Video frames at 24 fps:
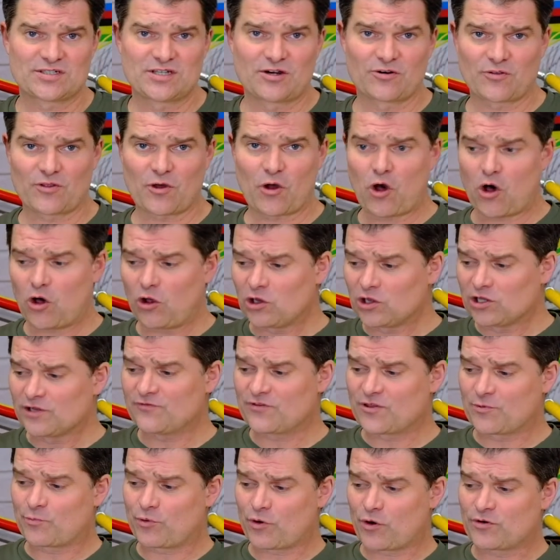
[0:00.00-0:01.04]
You know, all
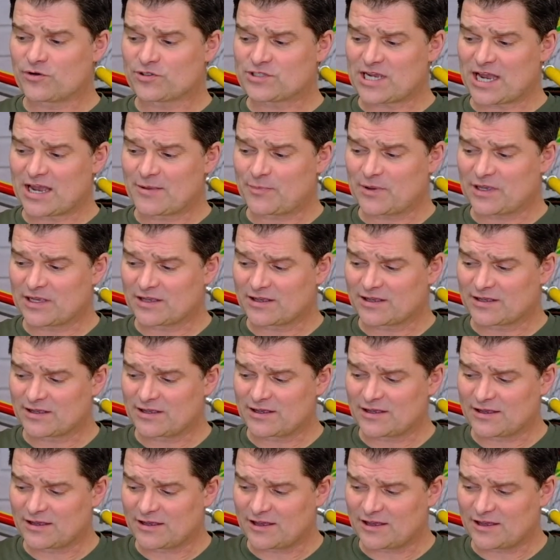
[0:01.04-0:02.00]
of the prototyping